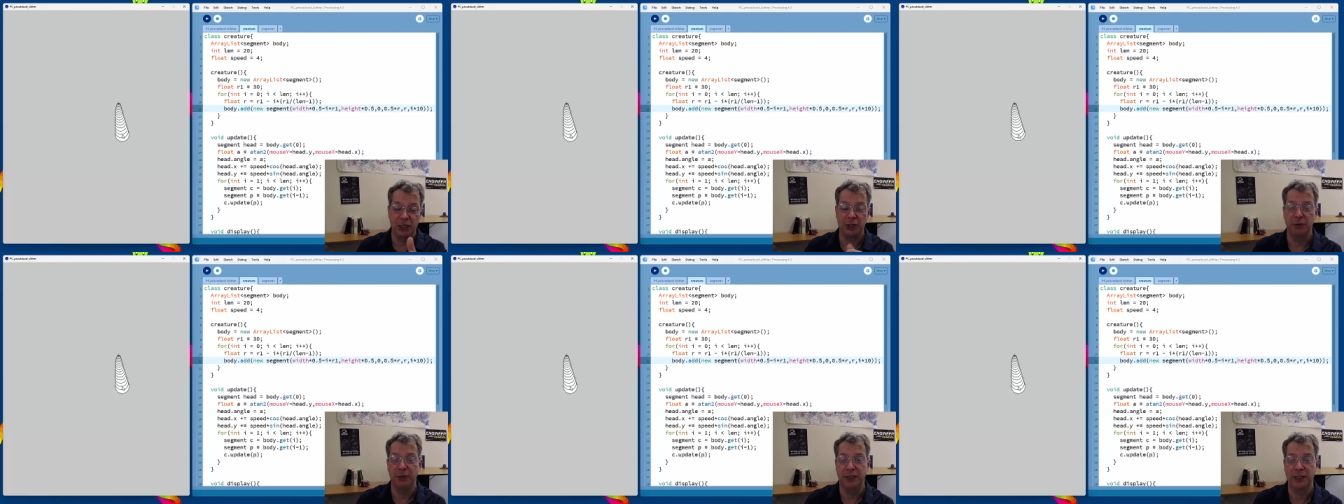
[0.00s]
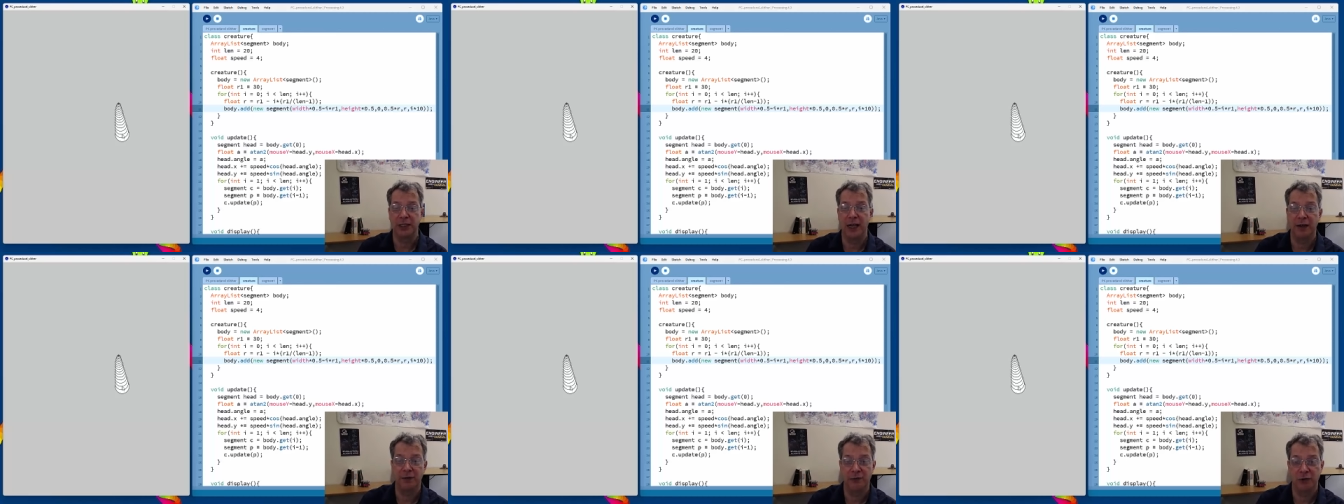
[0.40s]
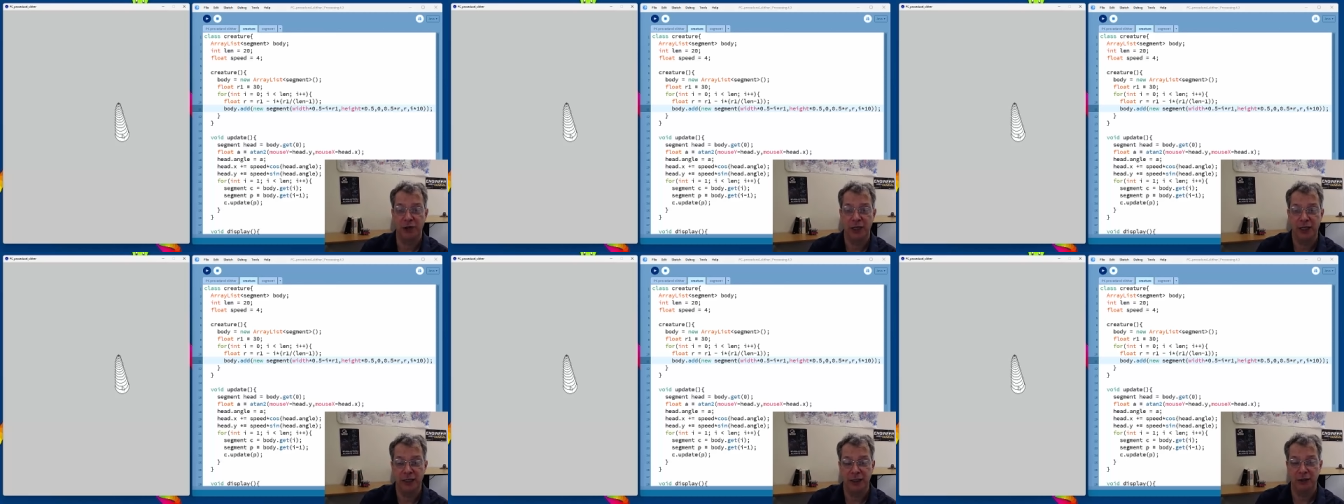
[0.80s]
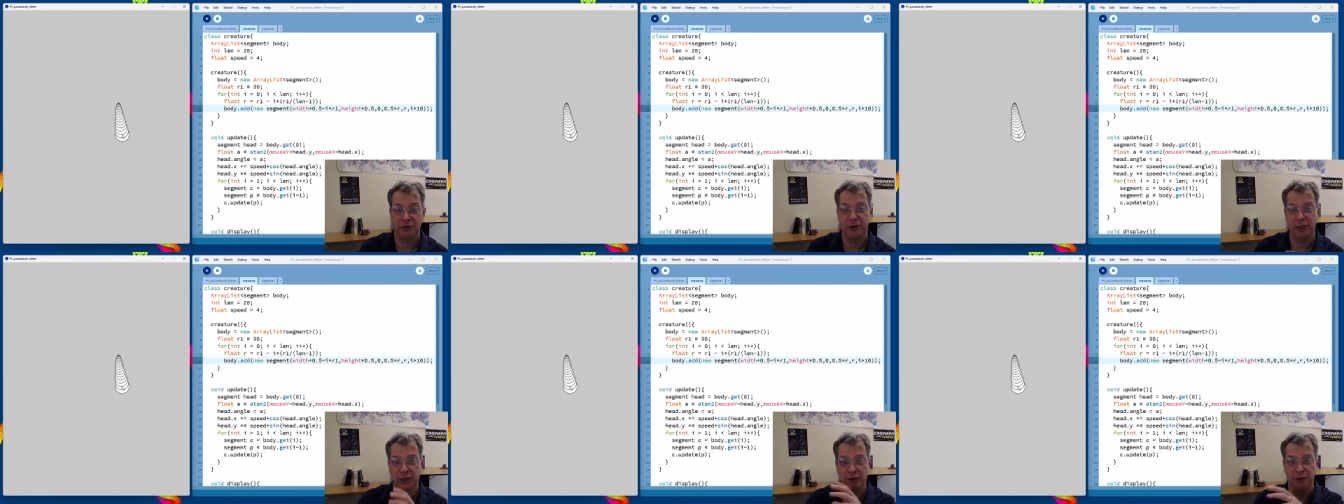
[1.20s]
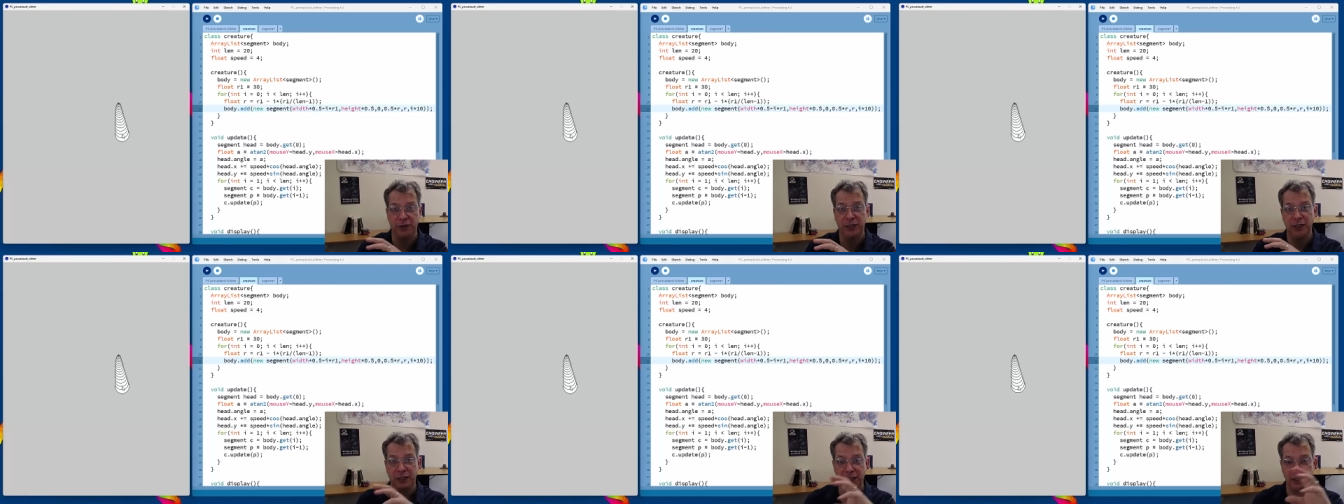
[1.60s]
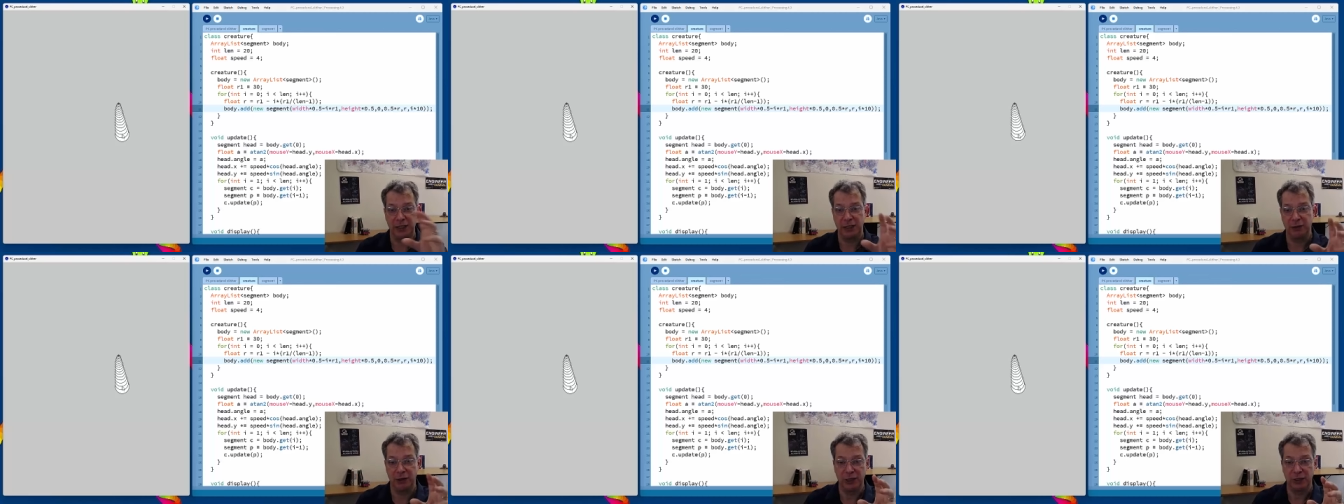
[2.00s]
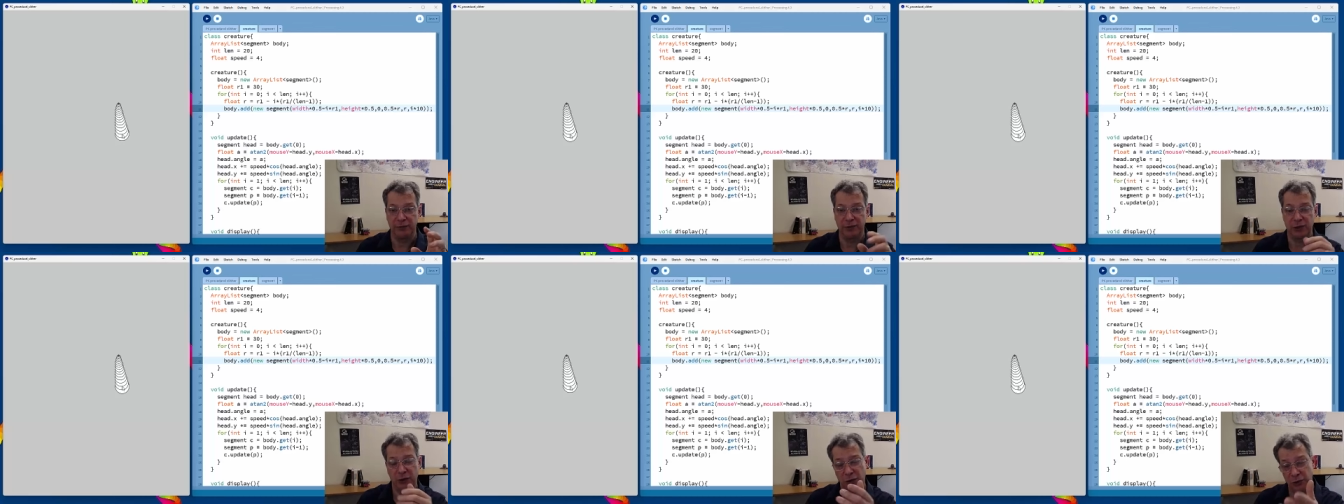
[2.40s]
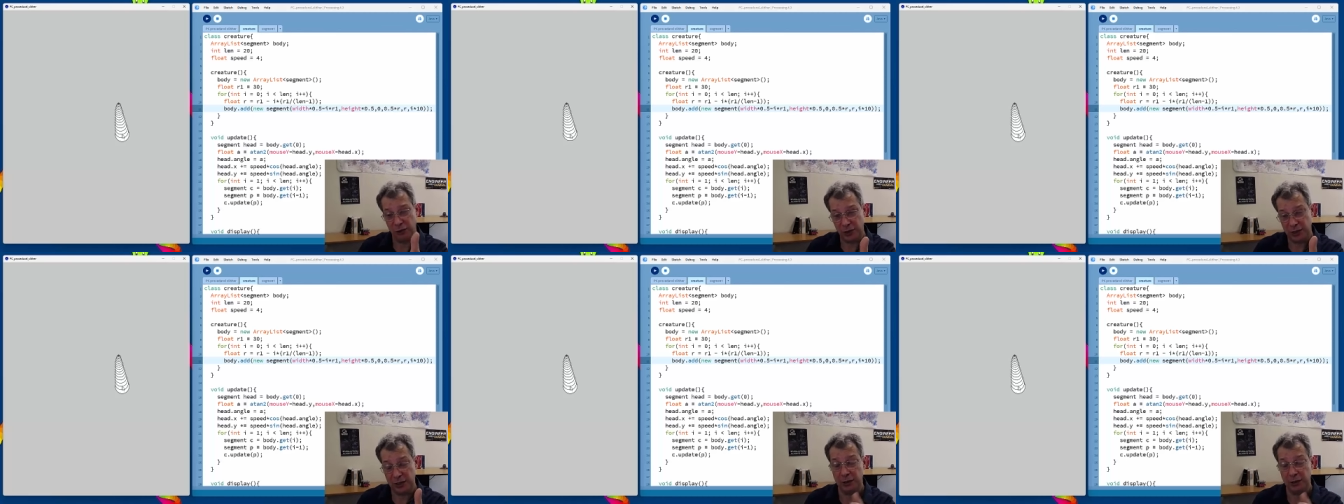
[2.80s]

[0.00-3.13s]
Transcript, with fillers: So instead of creating a creature that is a series of circles,